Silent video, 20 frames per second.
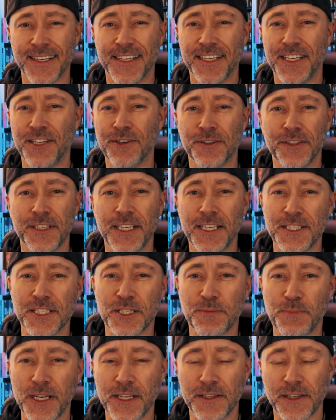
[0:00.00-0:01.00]
You don't need to
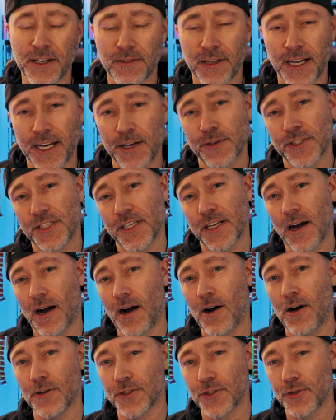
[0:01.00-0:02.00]
speak their language. It
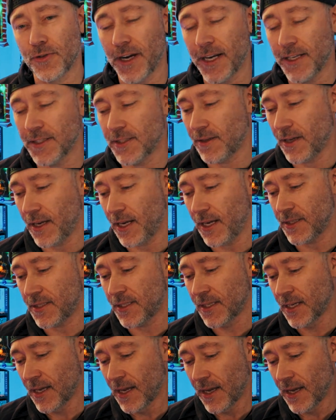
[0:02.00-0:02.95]
all translates.